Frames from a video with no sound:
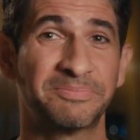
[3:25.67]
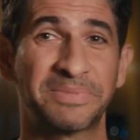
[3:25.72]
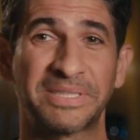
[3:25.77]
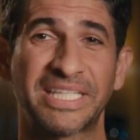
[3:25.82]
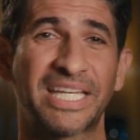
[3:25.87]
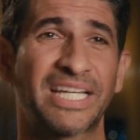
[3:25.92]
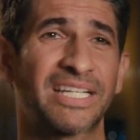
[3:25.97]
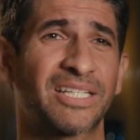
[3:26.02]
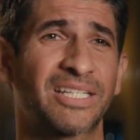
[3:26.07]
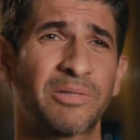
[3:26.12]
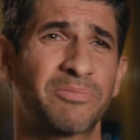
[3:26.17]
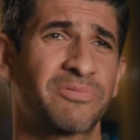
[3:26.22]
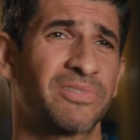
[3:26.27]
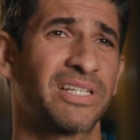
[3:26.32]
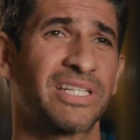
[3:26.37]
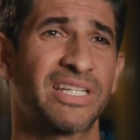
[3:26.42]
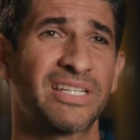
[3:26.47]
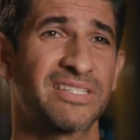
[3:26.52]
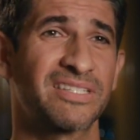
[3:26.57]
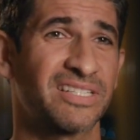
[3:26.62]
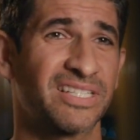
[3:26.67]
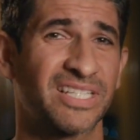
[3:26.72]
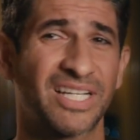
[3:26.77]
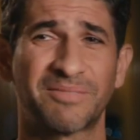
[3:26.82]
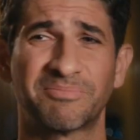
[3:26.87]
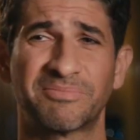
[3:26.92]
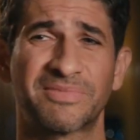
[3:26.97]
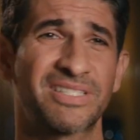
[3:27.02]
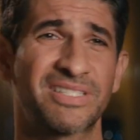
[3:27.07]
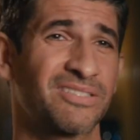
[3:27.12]
But yeah, hopefully in years to
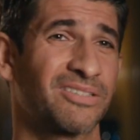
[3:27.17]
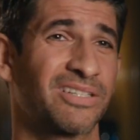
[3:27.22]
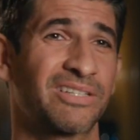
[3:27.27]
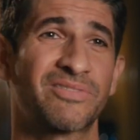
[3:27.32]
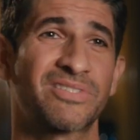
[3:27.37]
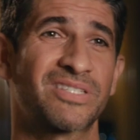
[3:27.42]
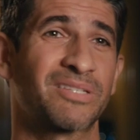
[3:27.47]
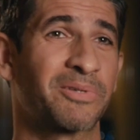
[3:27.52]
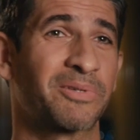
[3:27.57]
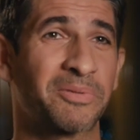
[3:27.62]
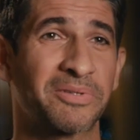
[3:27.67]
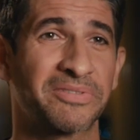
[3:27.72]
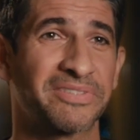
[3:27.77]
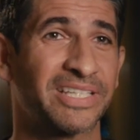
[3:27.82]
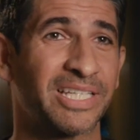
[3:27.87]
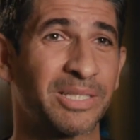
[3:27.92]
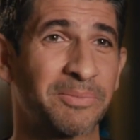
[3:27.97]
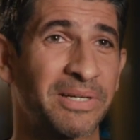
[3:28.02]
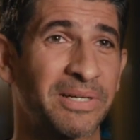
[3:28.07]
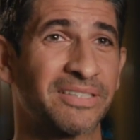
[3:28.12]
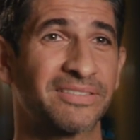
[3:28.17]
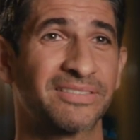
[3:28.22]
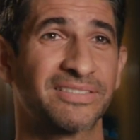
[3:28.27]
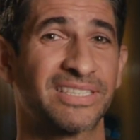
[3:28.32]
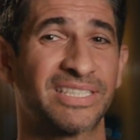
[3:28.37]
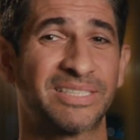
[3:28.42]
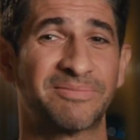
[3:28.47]
come, it's not even something we'll think about.